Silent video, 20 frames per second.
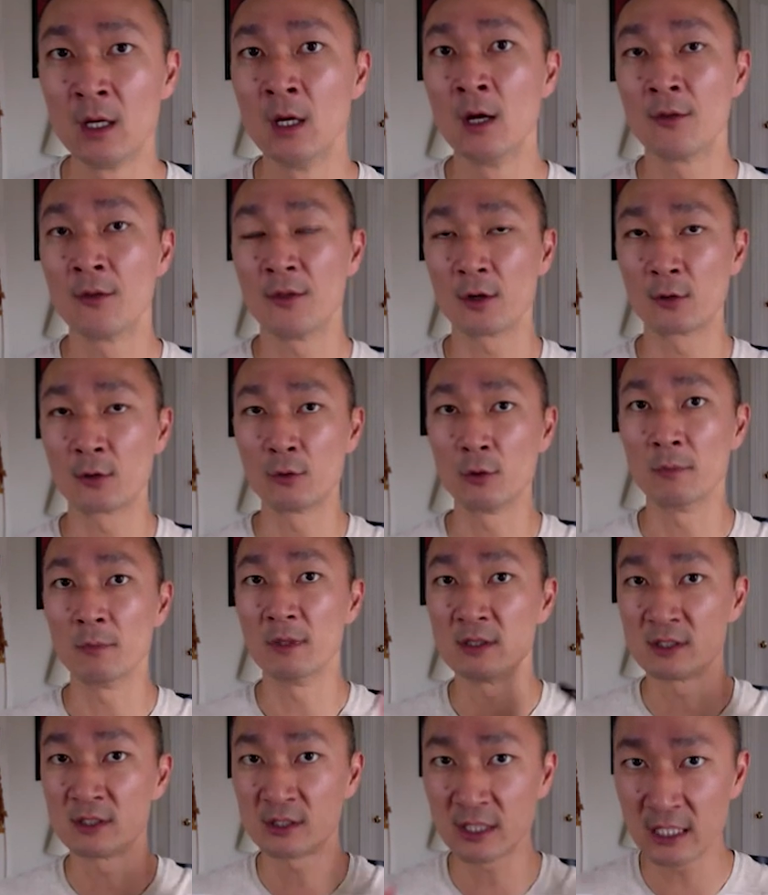The Group
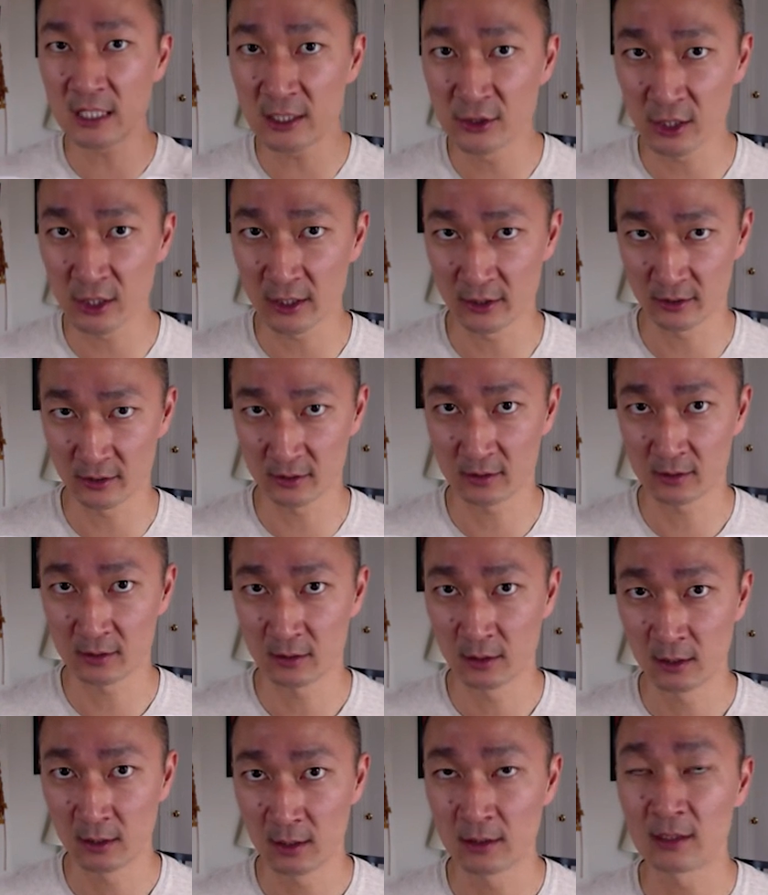C judges,
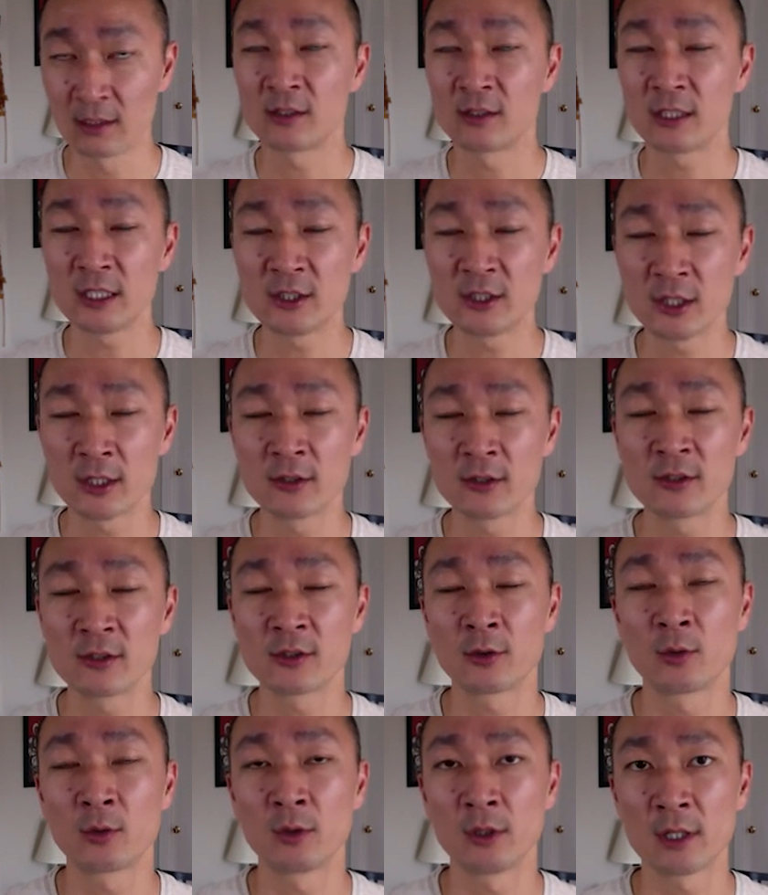the C judges
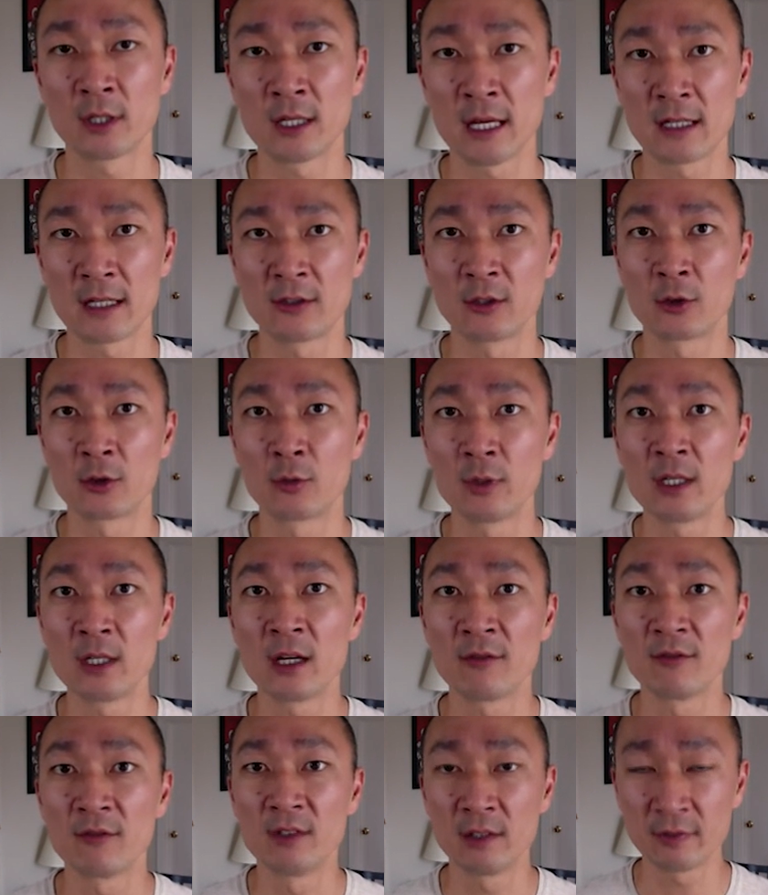who are looking at degree
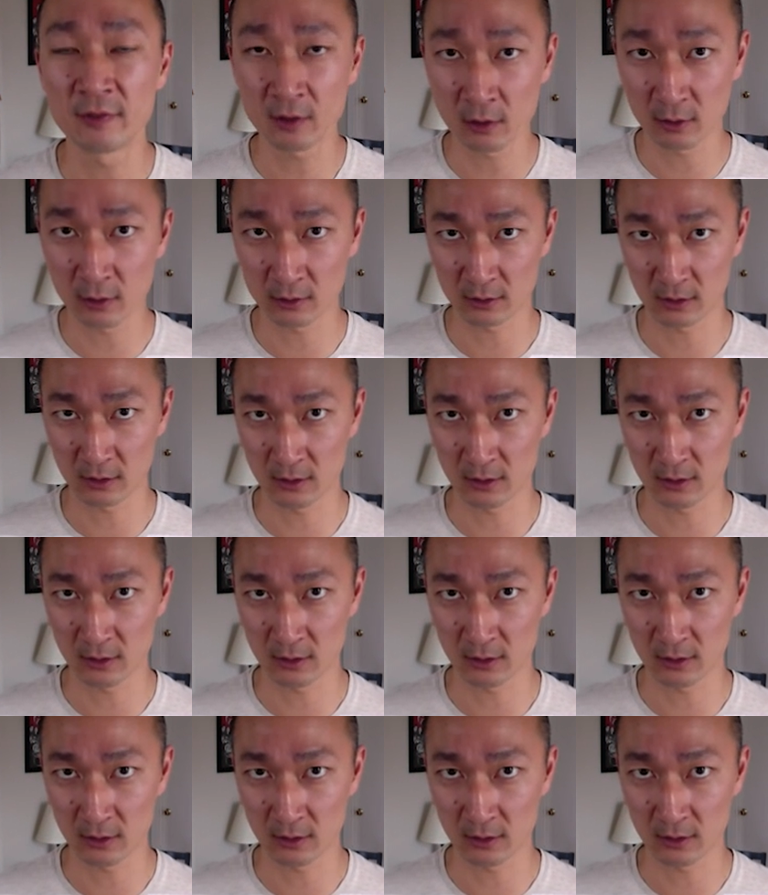of difficulty,